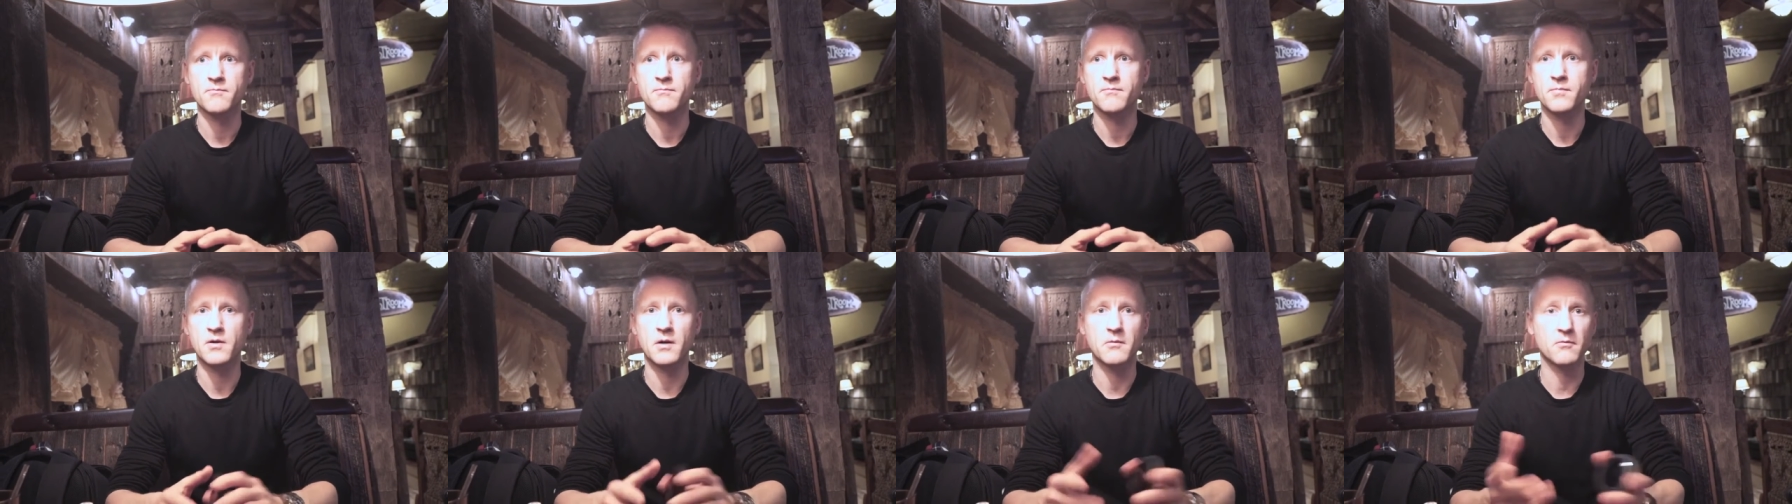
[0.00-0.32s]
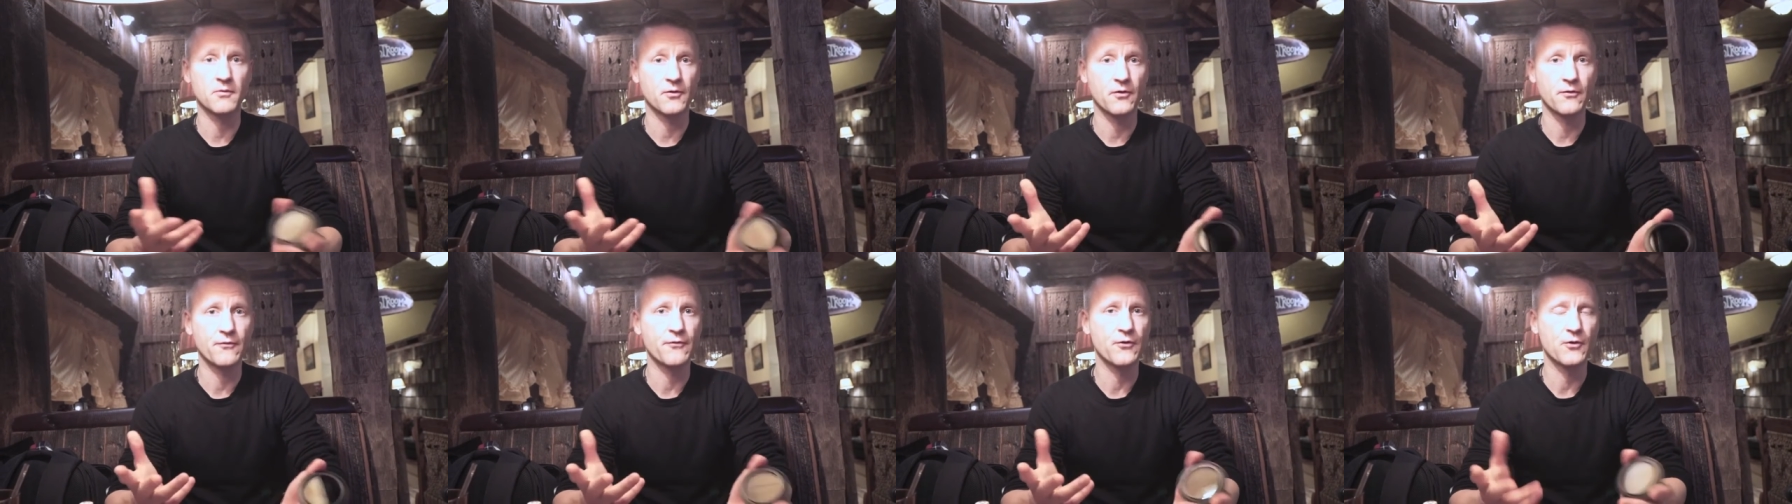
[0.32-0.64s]

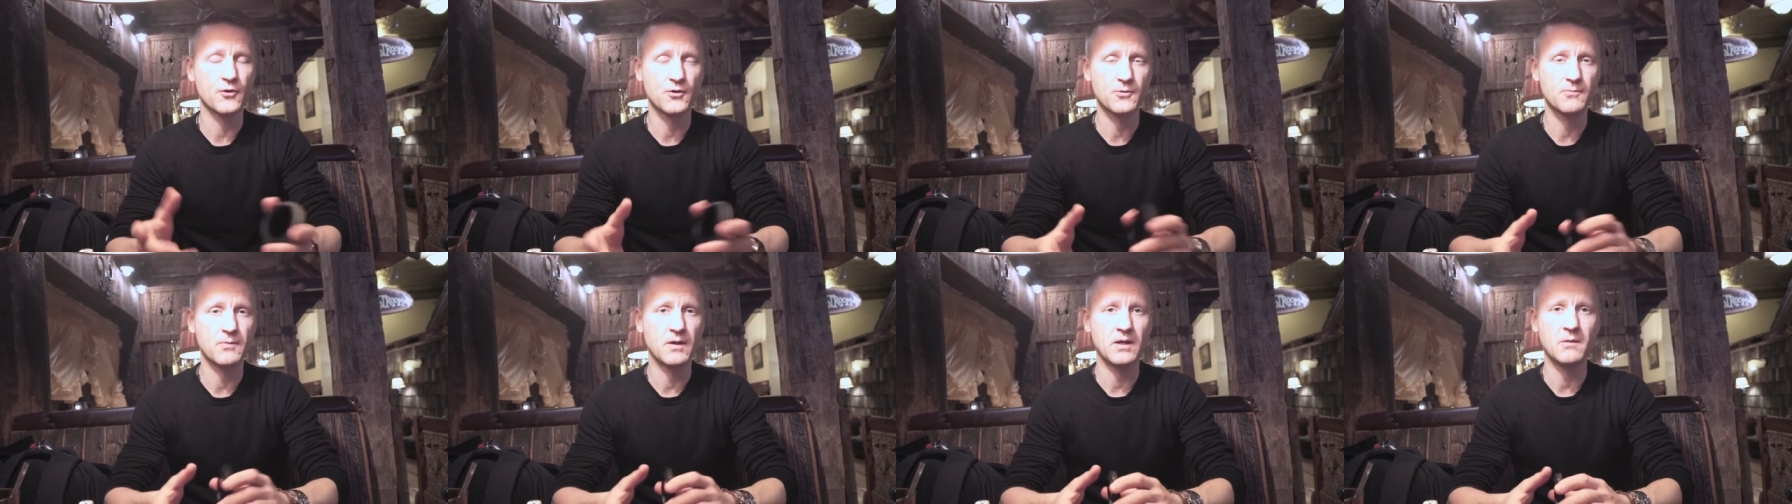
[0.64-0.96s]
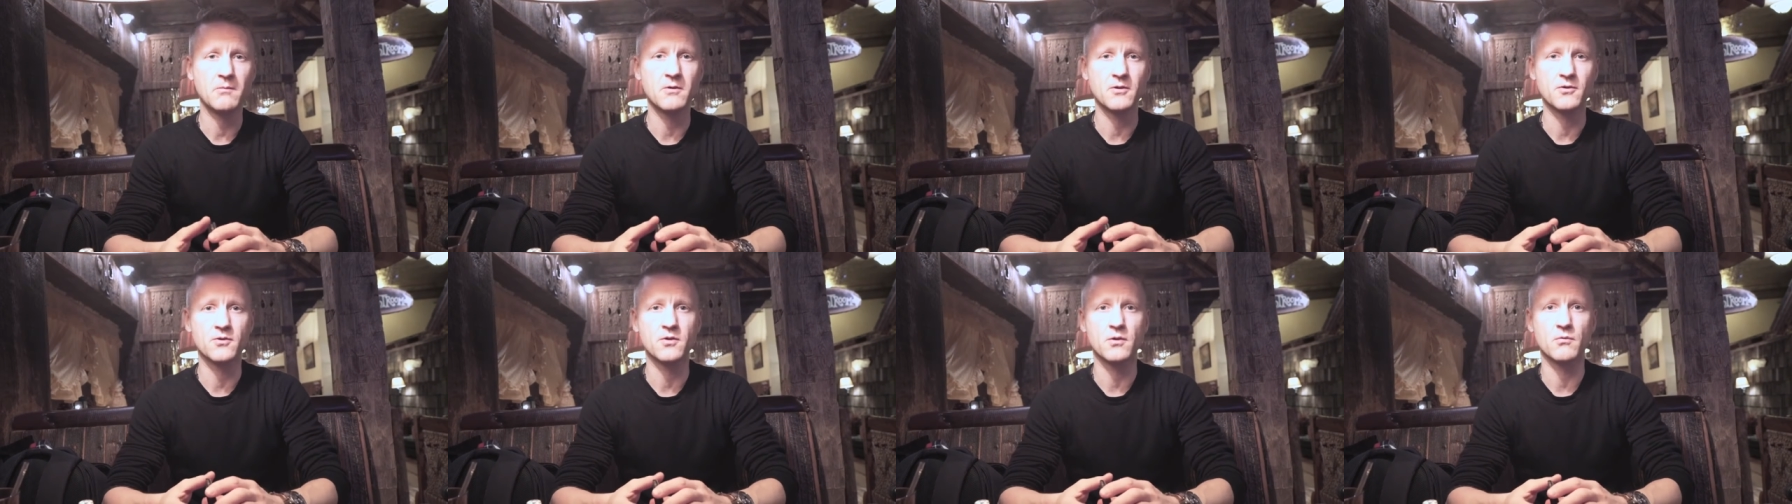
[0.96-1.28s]
probably the first
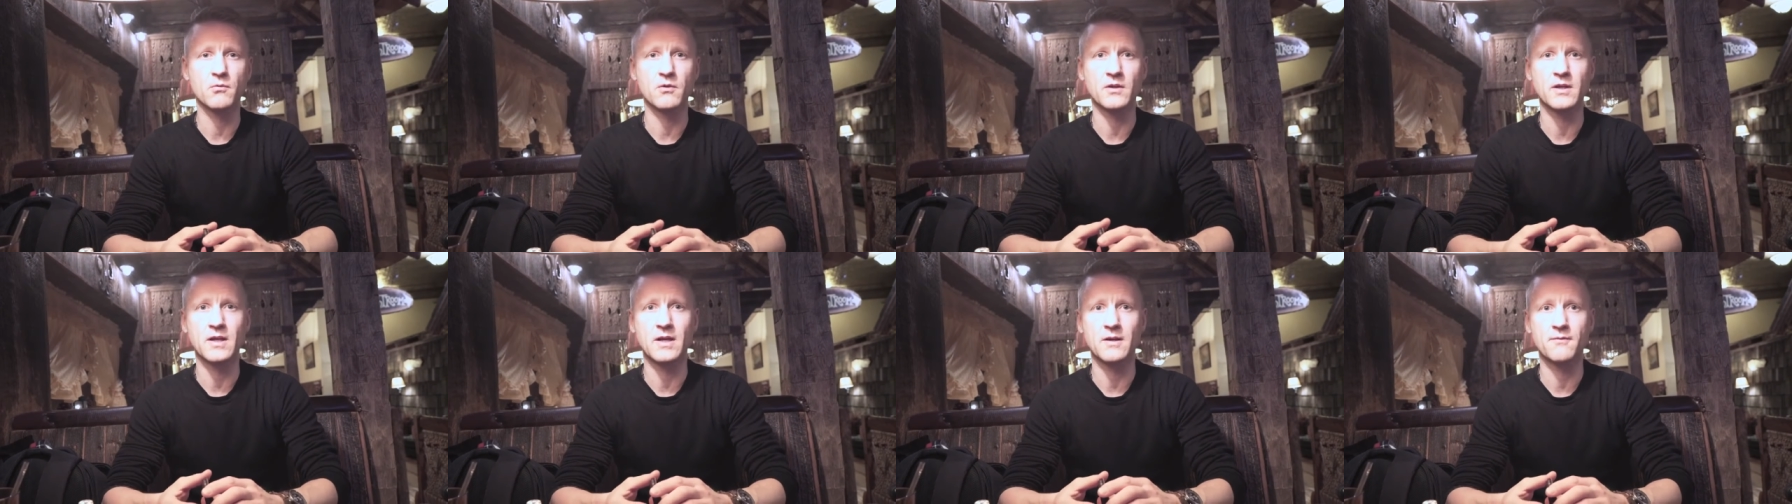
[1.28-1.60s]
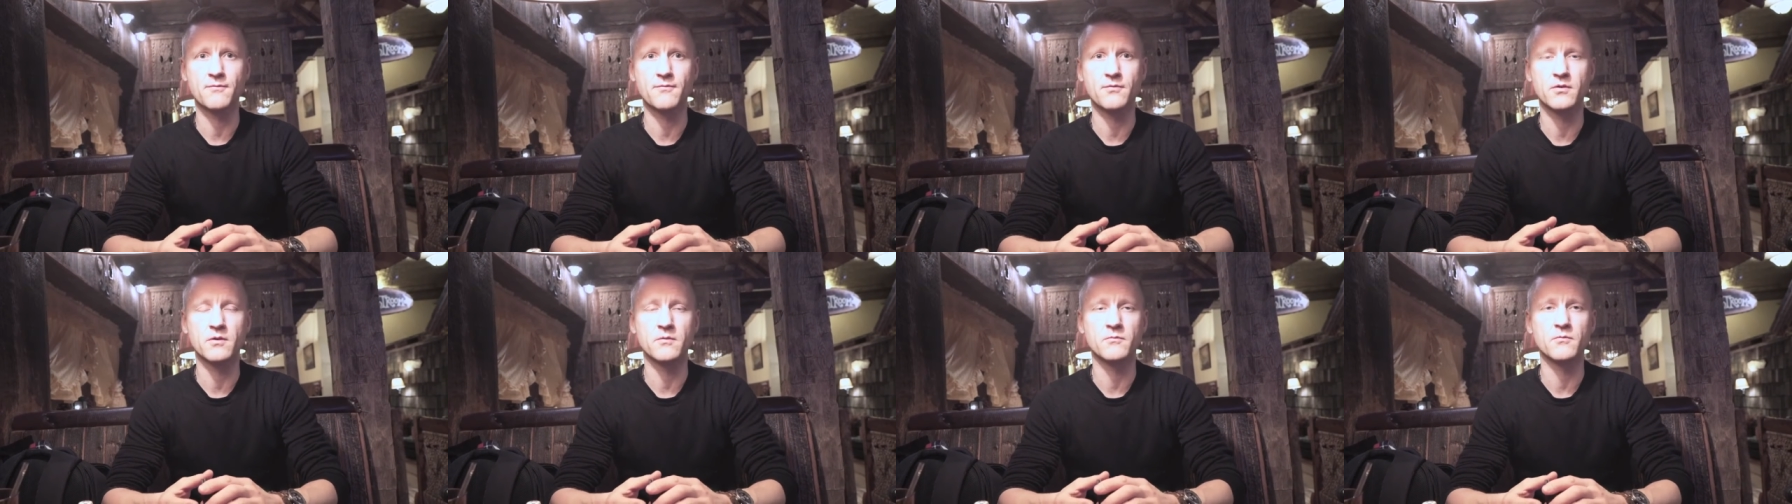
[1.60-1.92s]
payment you will get
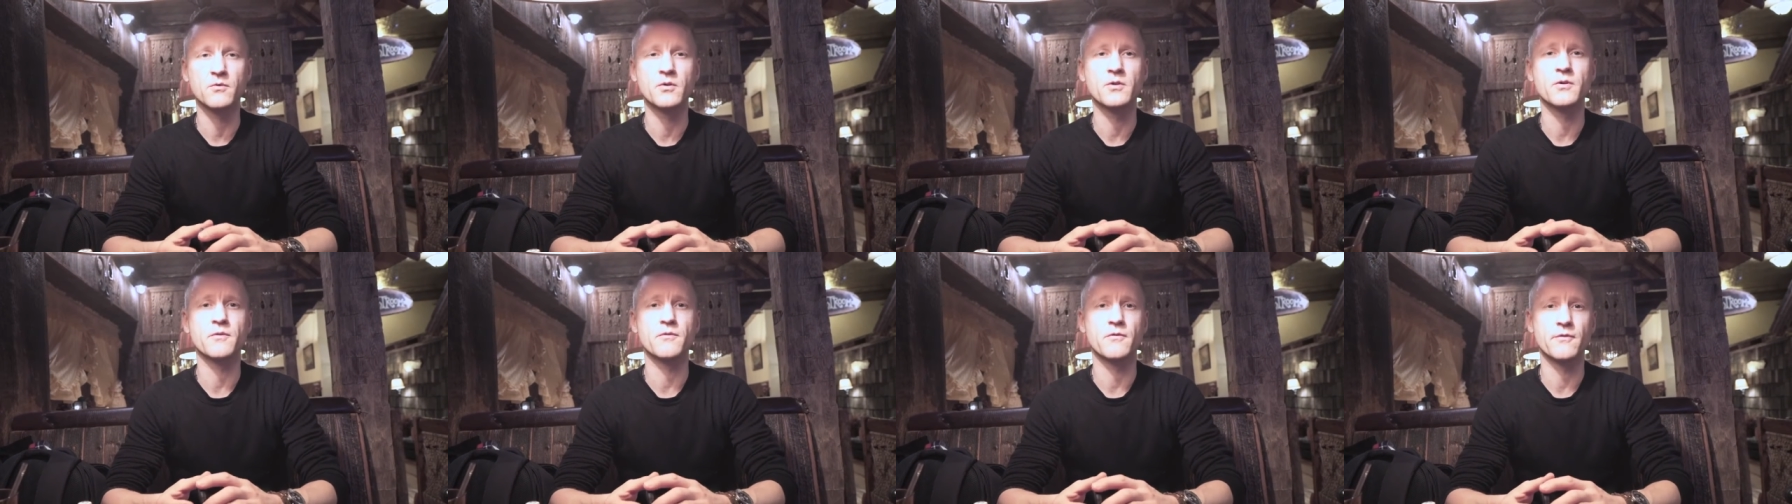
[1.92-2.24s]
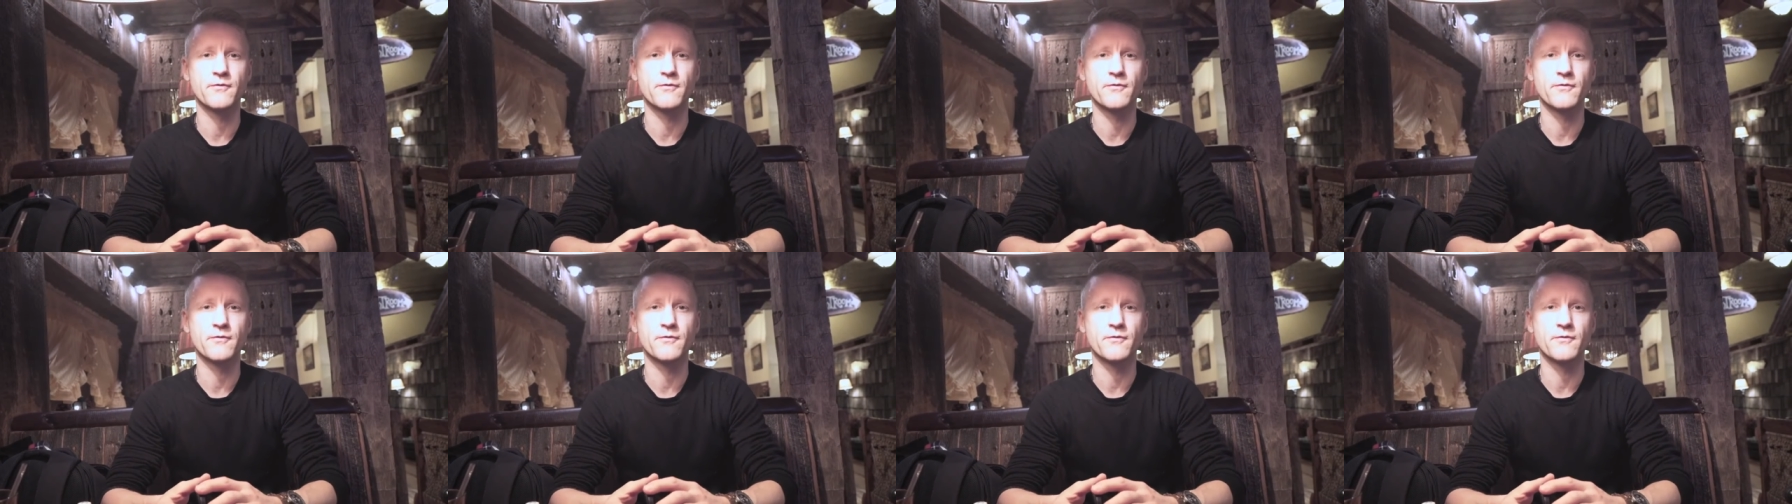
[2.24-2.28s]
from one of